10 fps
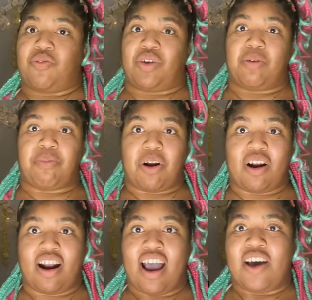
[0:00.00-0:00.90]

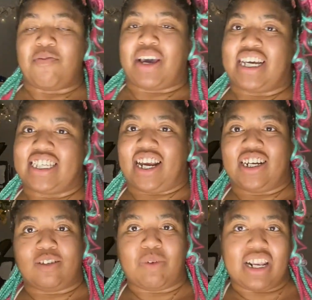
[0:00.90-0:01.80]
Reaper, because
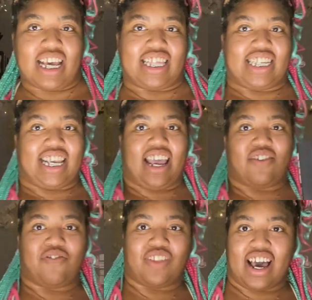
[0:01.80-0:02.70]
there's been like this
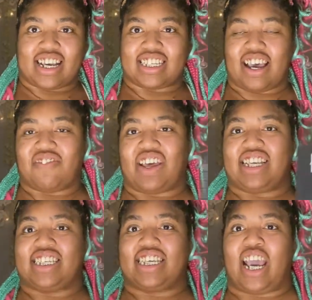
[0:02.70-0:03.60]
influx of like
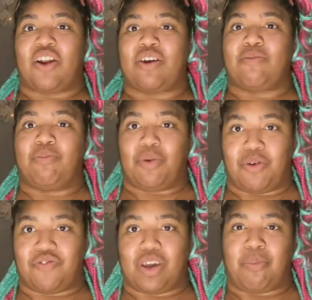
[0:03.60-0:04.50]
scary
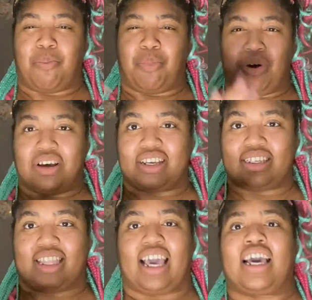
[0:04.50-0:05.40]
movie
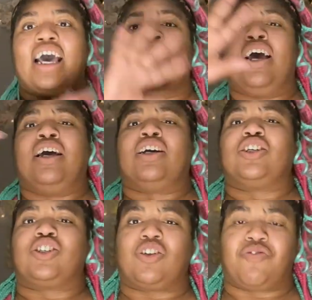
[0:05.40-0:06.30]
books, like
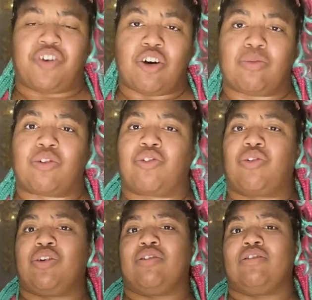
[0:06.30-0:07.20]
film
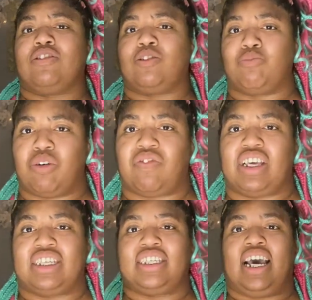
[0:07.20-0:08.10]
crews,
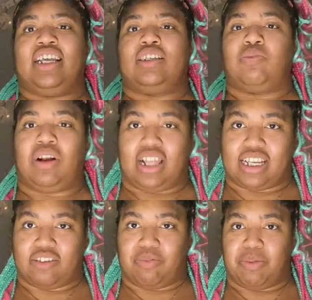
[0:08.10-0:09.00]
movie sets where
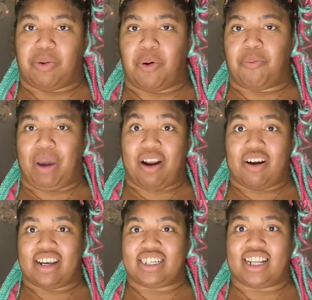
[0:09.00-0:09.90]
lots of people
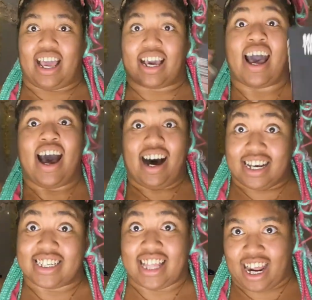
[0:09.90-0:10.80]
perish, like a
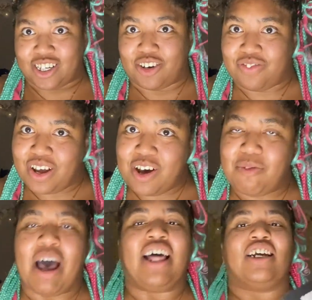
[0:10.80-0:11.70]
slasher film.
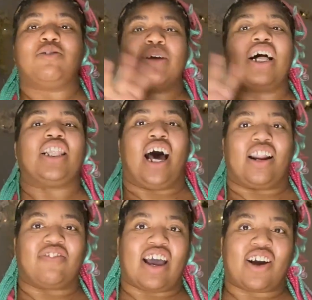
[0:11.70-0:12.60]
There's been a lot
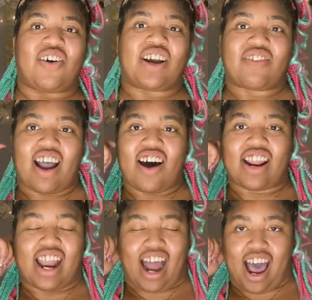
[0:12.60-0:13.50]
of that going around,
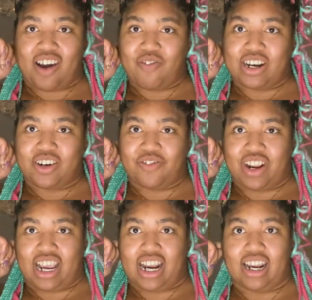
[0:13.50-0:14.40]
and I want to
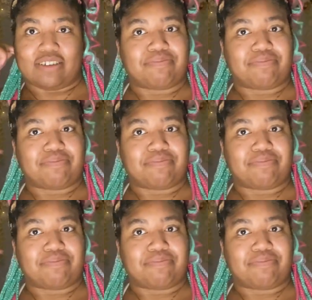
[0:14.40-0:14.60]
read